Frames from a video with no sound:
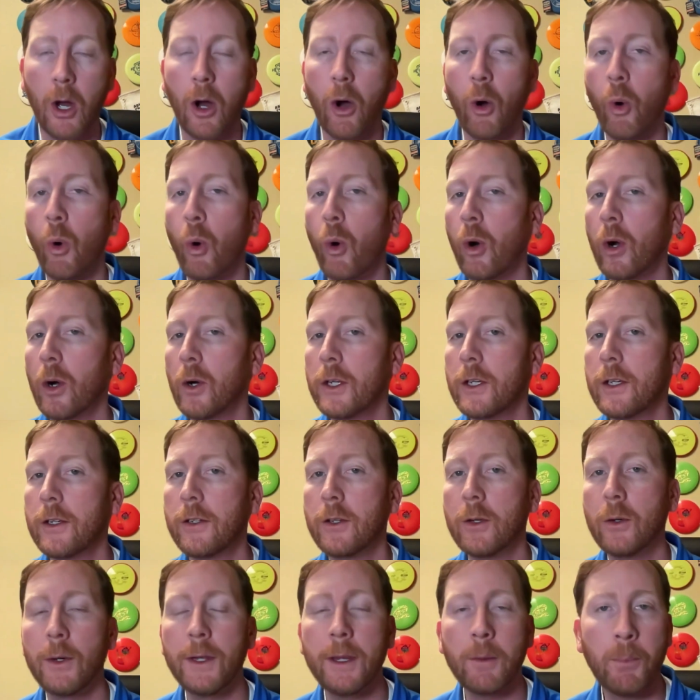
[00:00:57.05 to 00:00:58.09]
or you can
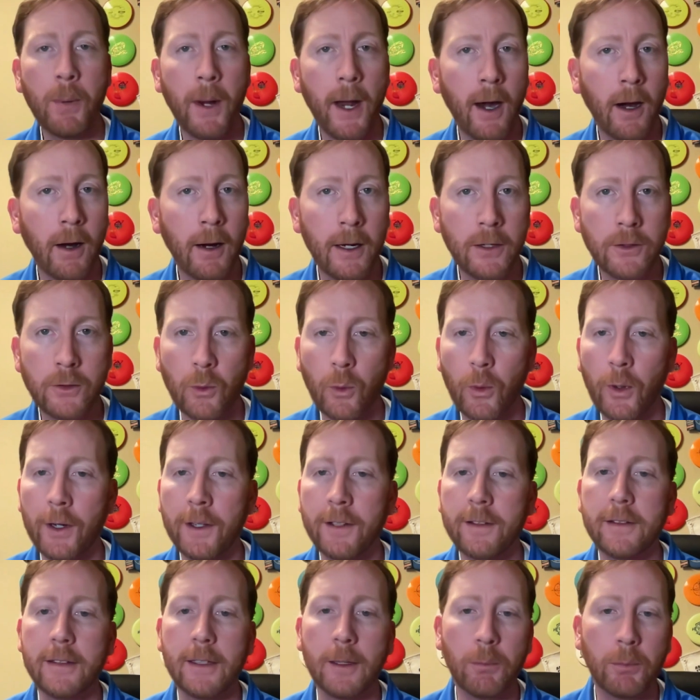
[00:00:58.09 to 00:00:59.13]
do it with a parent or a
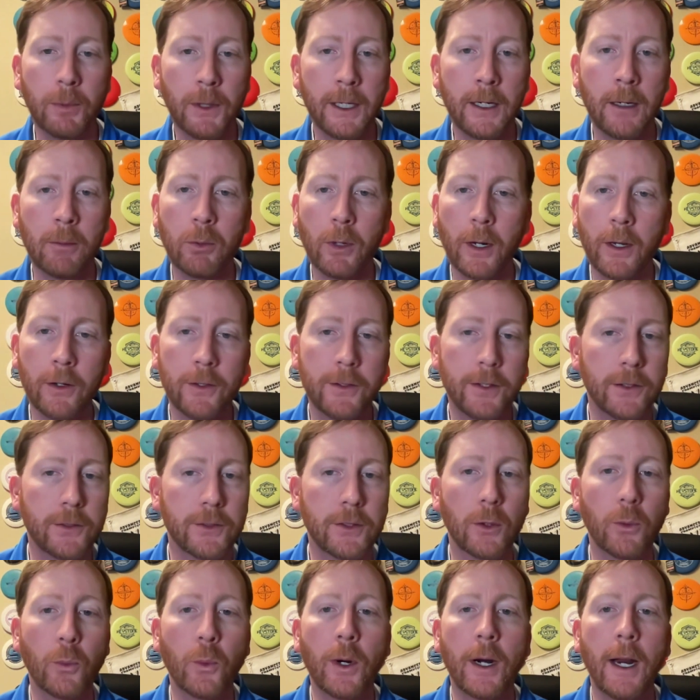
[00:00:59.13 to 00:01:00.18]
sibling, a brother,
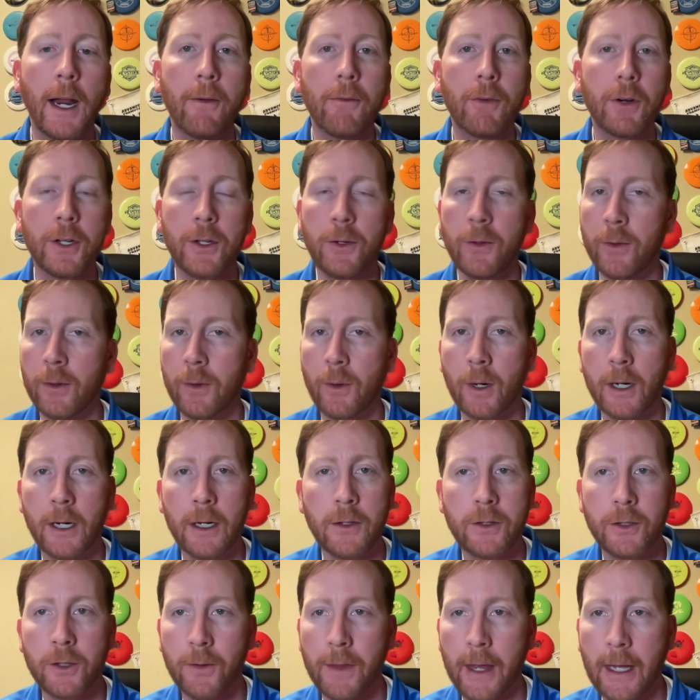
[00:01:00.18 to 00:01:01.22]
sister, whatever you want to do.